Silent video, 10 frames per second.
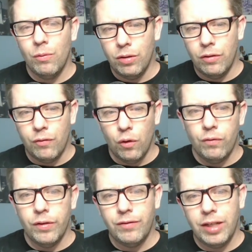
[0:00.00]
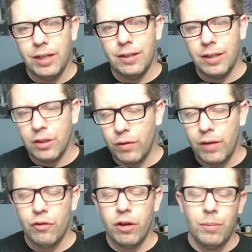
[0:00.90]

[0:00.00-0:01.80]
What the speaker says: with the full 15 in this rev share